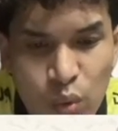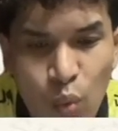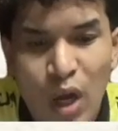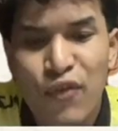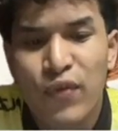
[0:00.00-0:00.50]

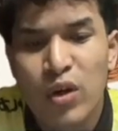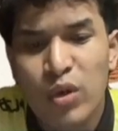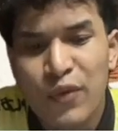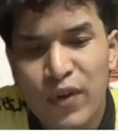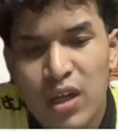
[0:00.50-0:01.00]
while Fardu
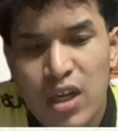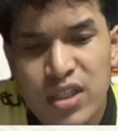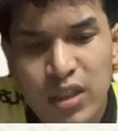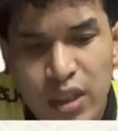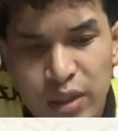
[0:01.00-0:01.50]
Kifayah
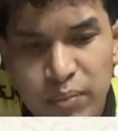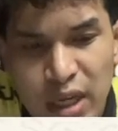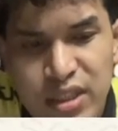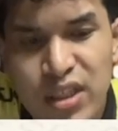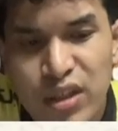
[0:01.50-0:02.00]
is learned
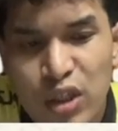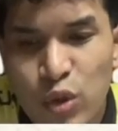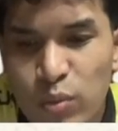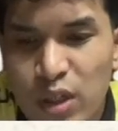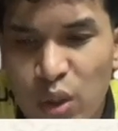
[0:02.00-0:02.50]
by a certain
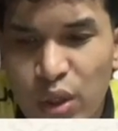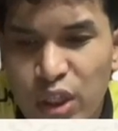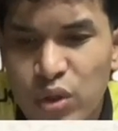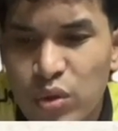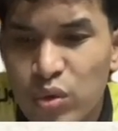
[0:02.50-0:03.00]
group
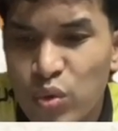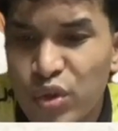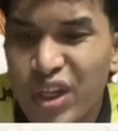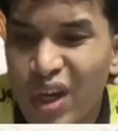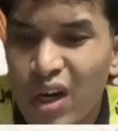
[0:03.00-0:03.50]
according to
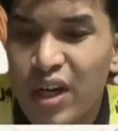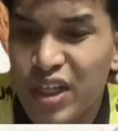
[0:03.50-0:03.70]
their